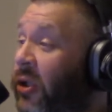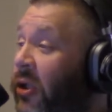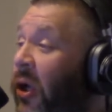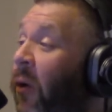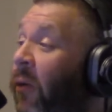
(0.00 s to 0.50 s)

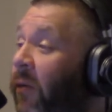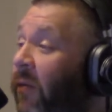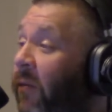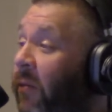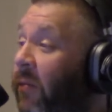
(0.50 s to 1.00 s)
Don't
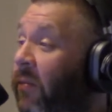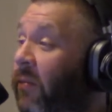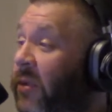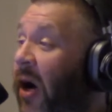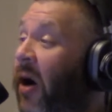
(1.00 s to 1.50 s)

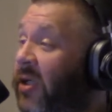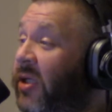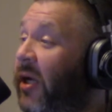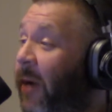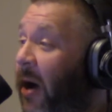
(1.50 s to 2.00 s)
talk
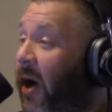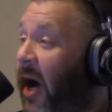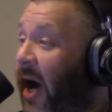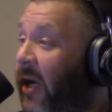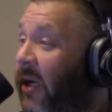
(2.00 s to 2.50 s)
shit about
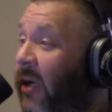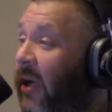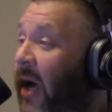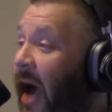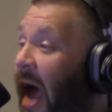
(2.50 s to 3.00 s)
God
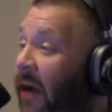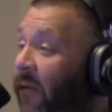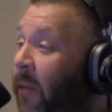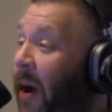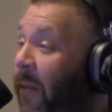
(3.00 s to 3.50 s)
and
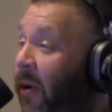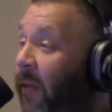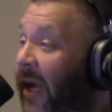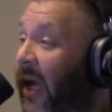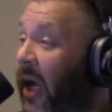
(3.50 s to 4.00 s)
remember
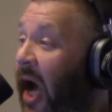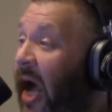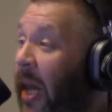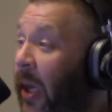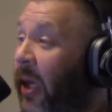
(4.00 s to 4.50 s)
me
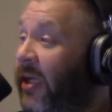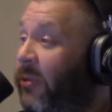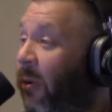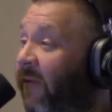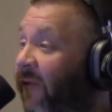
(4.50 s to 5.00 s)
at
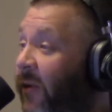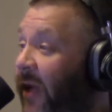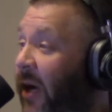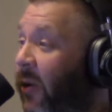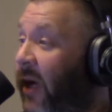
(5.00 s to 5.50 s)
least one full
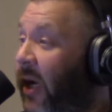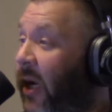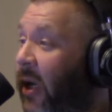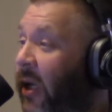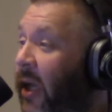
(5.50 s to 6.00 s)
day a week.
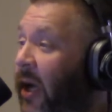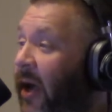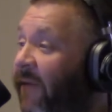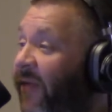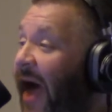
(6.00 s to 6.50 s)
Yes.
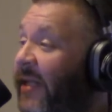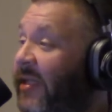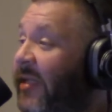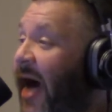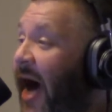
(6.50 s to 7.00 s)
If
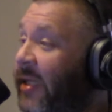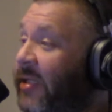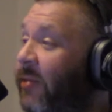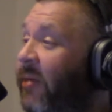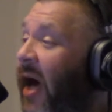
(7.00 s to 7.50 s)
that's not
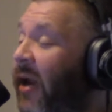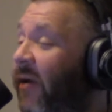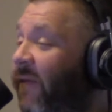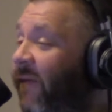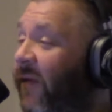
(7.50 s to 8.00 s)
some kind
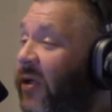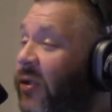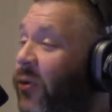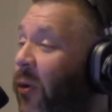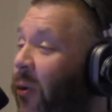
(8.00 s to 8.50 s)
of
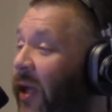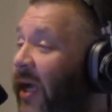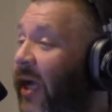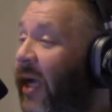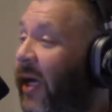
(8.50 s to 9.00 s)

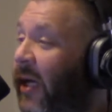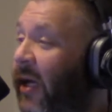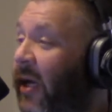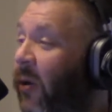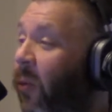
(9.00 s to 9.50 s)
controly,
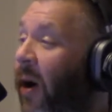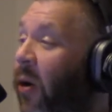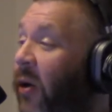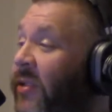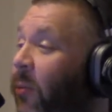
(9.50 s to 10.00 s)

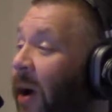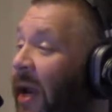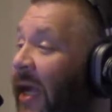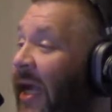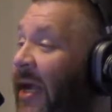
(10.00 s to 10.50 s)
or some way
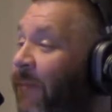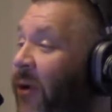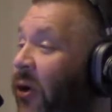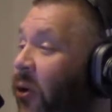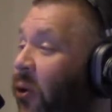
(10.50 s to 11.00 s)
to keep
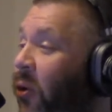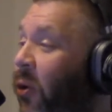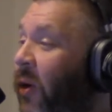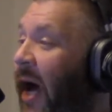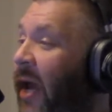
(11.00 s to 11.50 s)

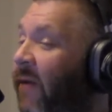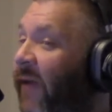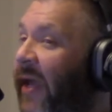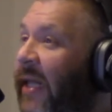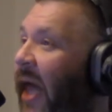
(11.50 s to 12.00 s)
you kind of
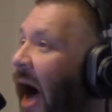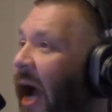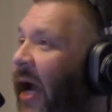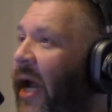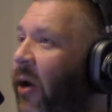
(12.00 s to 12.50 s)
in
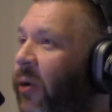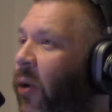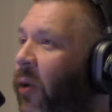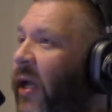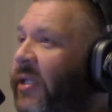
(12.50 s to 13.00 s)
line, I don't know
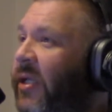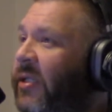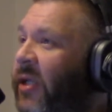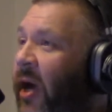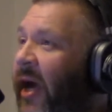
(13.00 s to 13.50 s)
what is
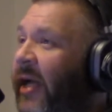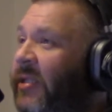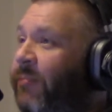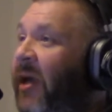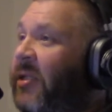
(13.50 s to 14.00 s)
because
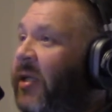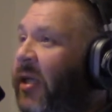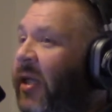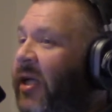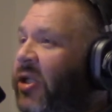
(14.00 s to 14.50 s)
it's
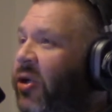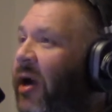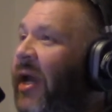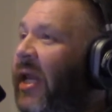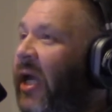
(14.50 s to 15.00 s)
basically
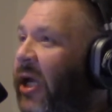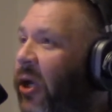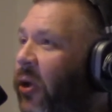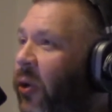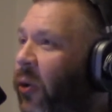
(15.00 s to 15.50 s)
training
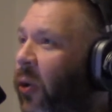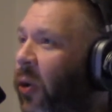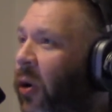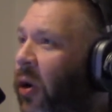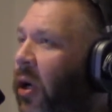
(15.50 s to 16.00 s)
you
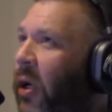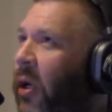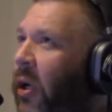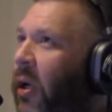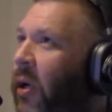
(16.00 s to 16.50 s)
or
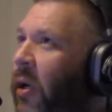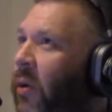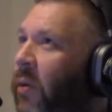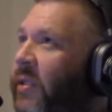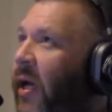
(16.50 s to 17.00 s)

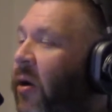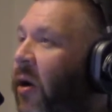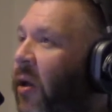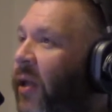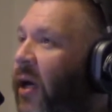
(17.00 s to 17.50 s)
what's that
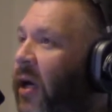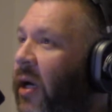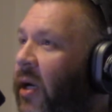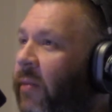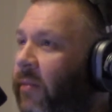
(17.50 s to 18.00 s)
called?
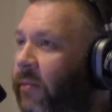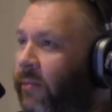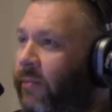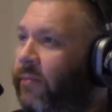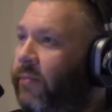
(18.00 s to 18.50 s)
Uh,
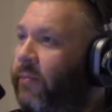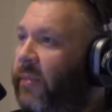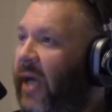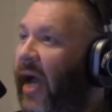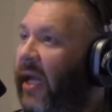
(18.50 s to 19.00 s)

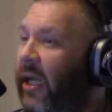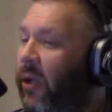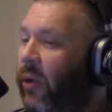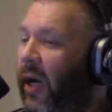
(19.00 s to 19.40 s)
guiding you.